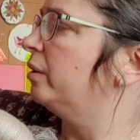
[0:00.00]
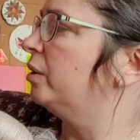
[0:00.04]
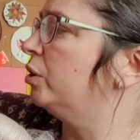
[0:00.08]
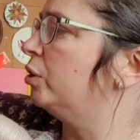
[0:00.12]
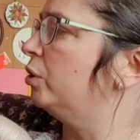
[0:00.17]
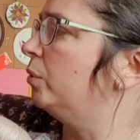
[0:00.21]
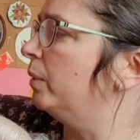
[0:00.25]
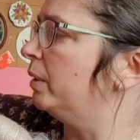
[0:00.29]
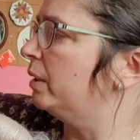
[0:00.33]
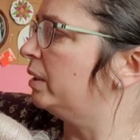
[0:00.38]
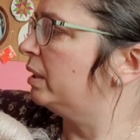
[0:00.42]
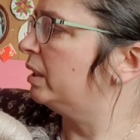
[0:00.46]
to
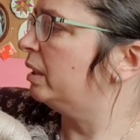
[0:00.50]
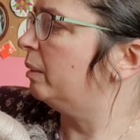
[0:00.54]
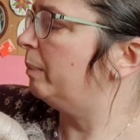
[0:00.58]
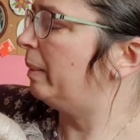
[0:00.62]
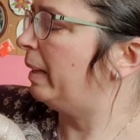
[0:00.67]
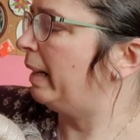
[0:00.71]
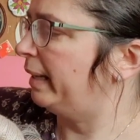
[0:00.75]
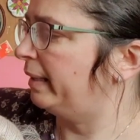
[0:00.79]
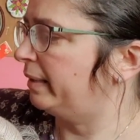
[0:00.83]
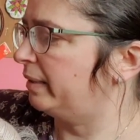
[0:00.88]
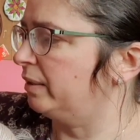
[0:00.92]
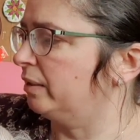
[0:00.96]
do it to the
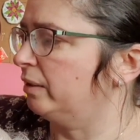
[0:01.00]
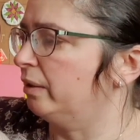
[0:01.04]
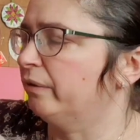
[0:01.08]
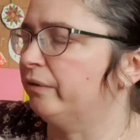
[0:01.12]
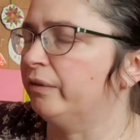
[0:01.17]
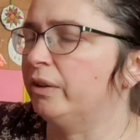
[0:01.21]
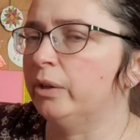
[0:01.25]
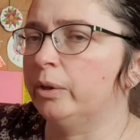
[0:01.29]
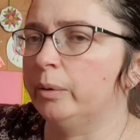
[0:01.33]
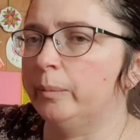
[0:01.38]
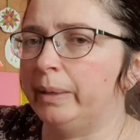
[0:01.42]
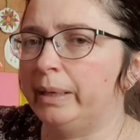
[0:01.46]
pattern,
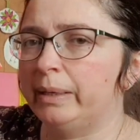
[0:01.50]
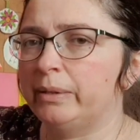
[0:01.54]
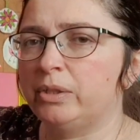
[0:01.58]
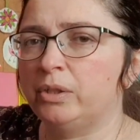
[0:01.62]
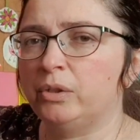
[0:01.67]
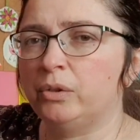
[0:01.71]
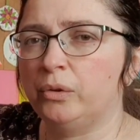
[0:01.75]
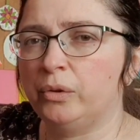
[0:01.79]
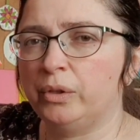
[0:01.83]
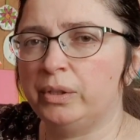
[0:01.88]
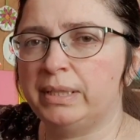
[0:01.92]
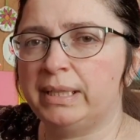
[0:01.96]
I've got about
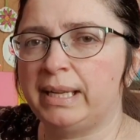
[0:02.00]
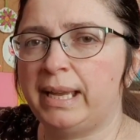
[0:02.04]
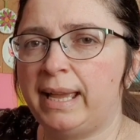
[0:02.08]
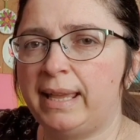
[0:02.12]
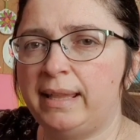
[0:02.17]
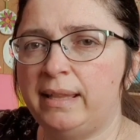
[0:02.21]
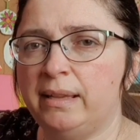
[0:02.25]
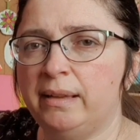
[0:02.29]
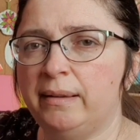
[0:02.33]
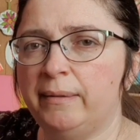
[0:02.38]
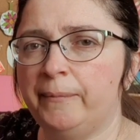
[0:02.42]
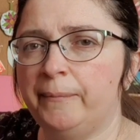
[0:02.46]
another
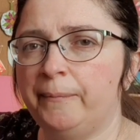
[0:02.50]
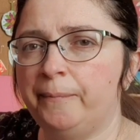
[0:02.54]
10